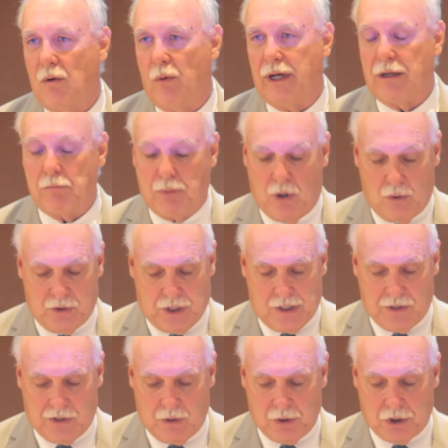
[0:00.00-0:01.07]
we can post
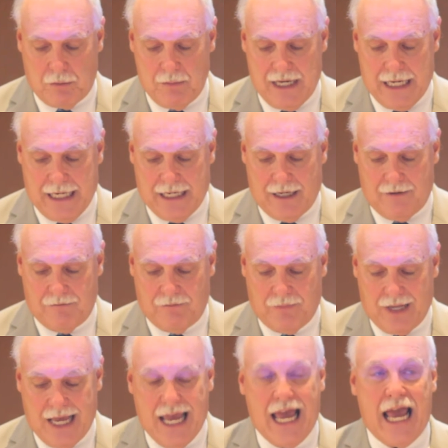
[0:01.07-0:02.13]
on social media.
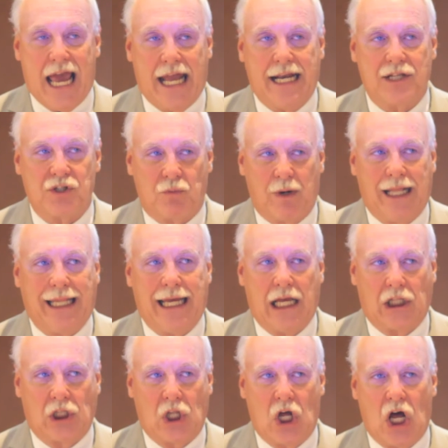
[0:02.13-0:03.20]
And it's really
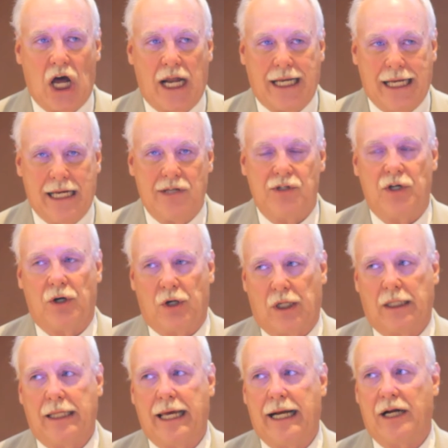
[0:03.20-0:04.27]
a lot easier
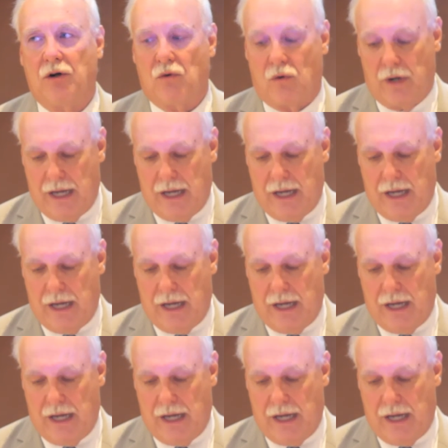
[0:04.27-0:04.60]
to let it